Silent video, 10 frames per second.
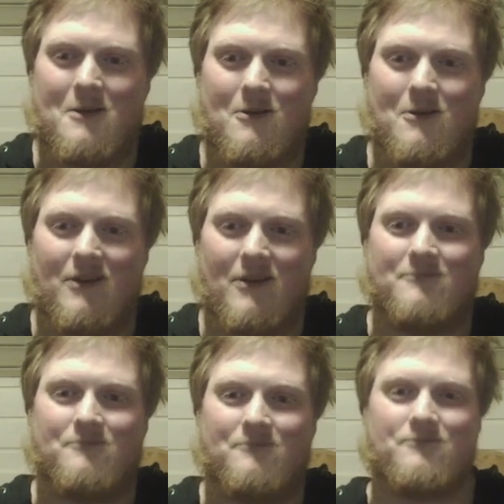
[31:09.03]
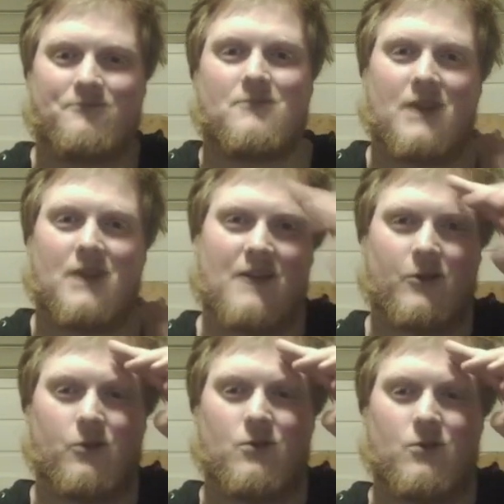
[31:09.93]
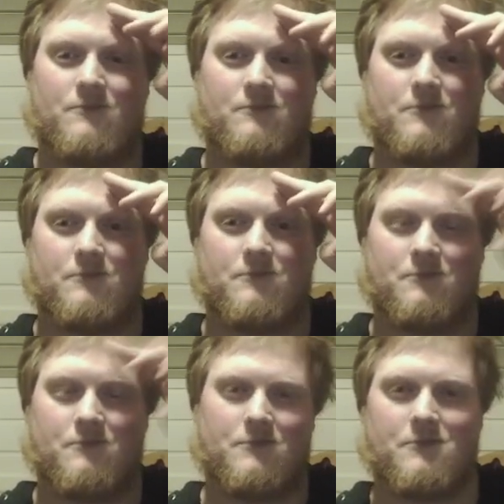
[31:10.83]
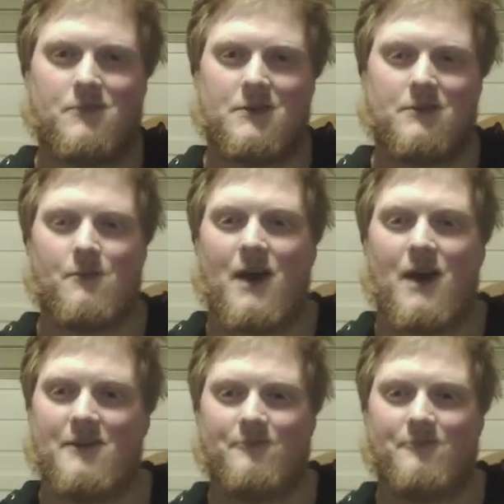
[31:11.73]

Alright, have a good one. Bye.